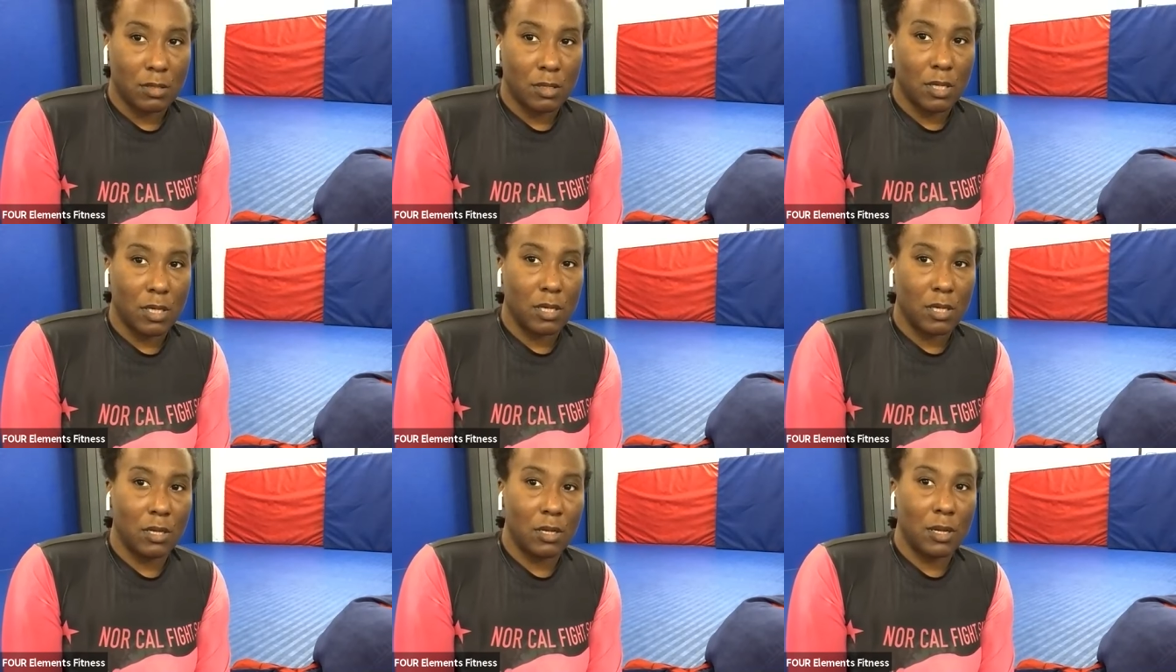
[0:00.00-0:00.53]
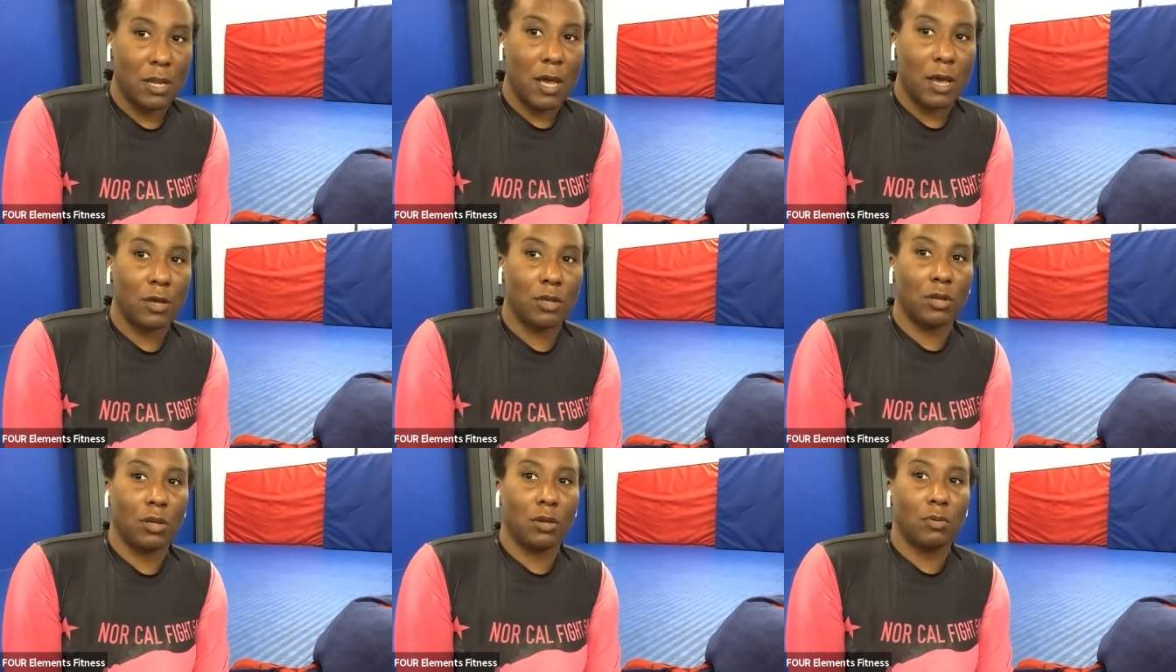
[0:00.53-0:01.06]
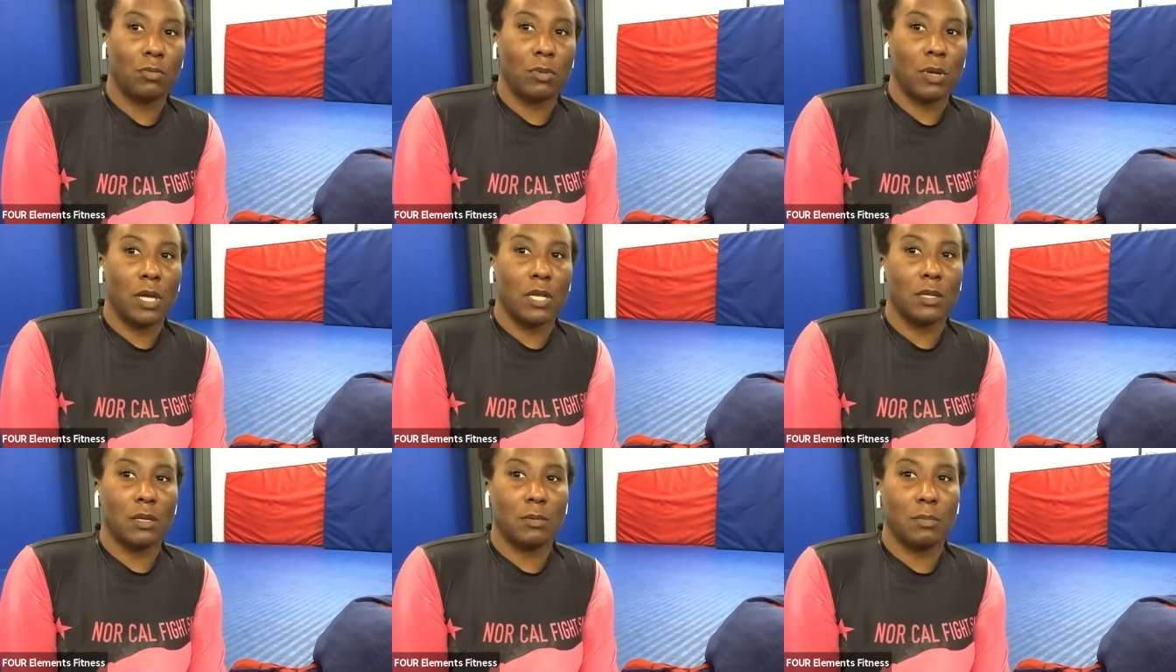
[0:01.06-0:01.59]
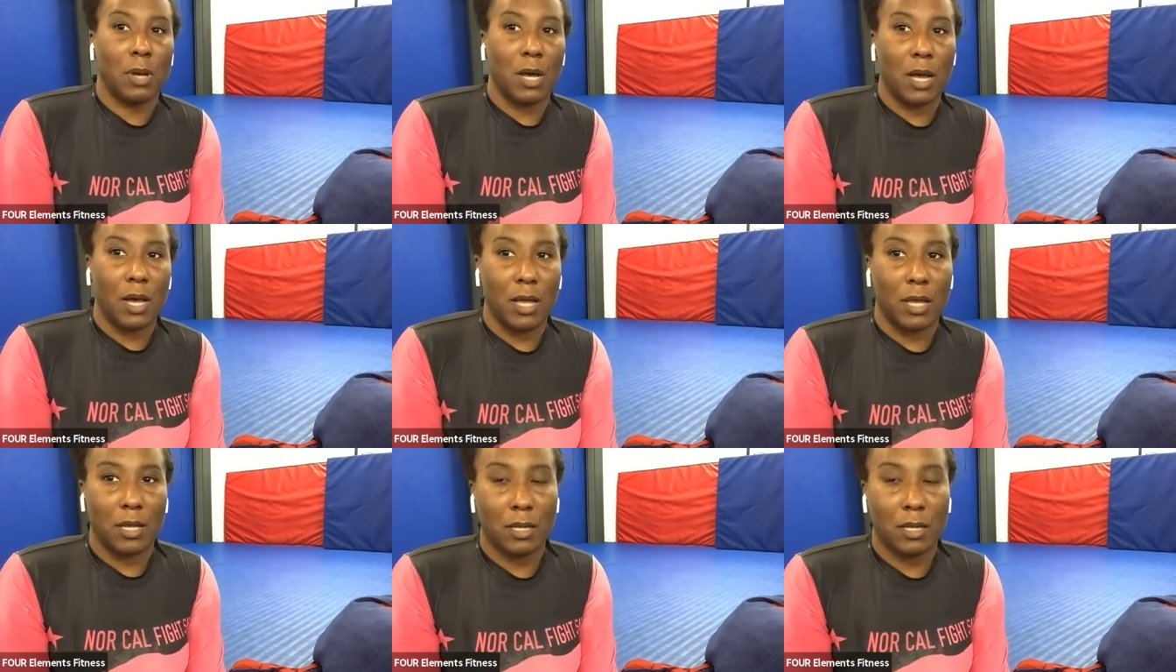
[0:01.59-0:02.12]
Good. Now you can run
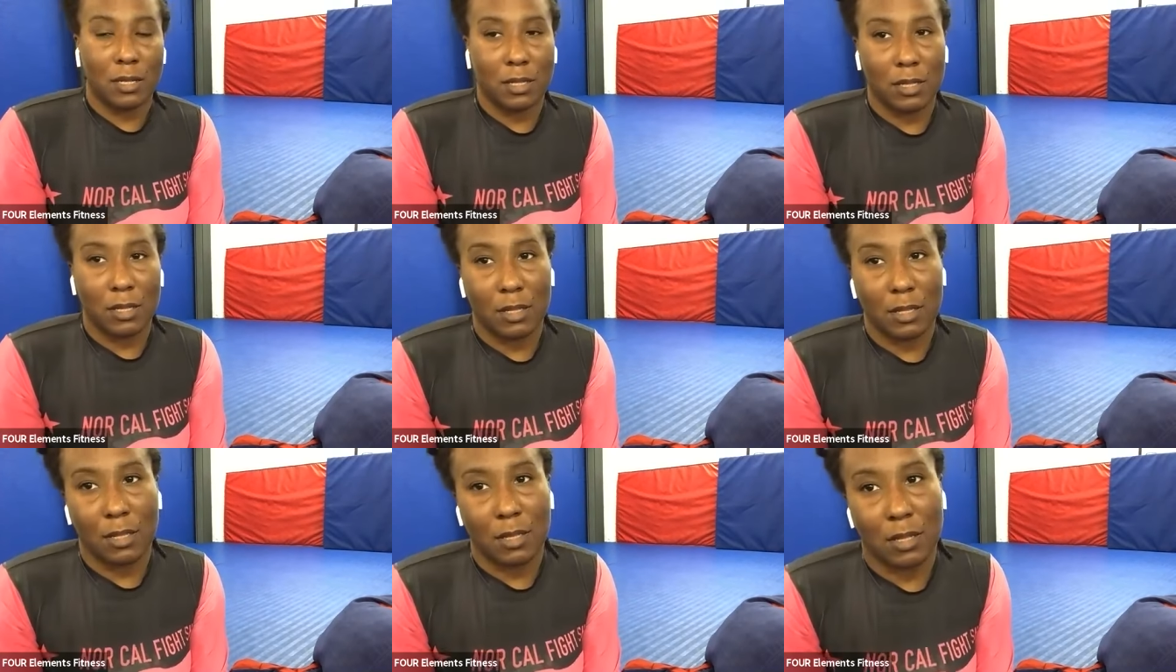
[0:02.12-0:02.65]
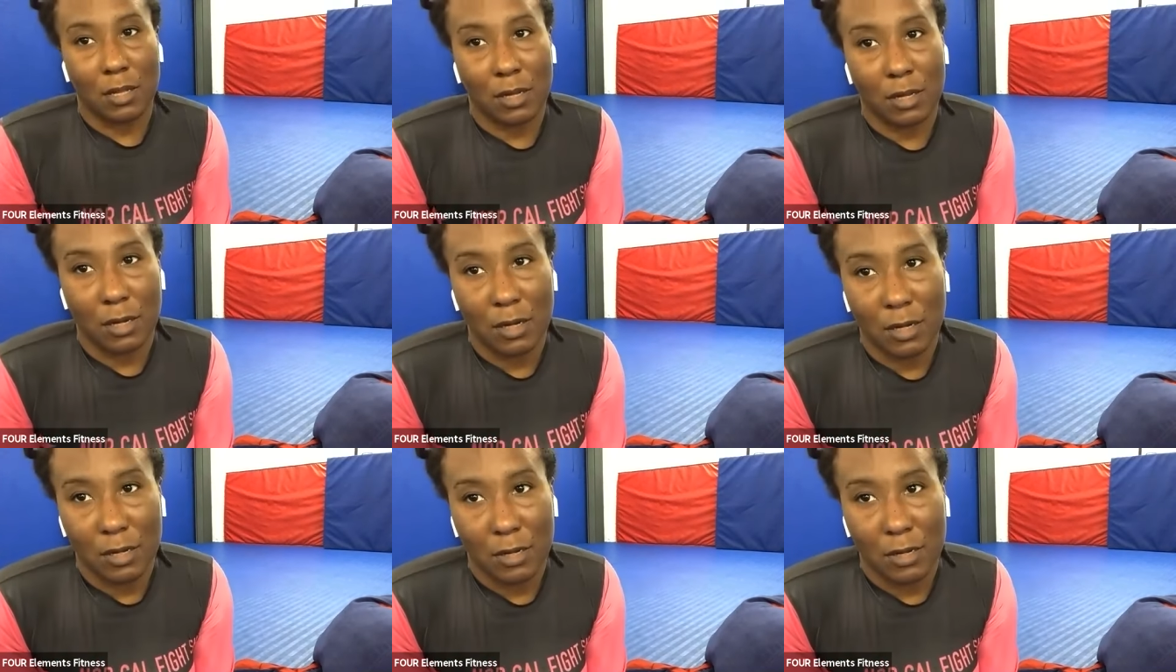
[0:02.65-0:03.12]
behind. Yeah.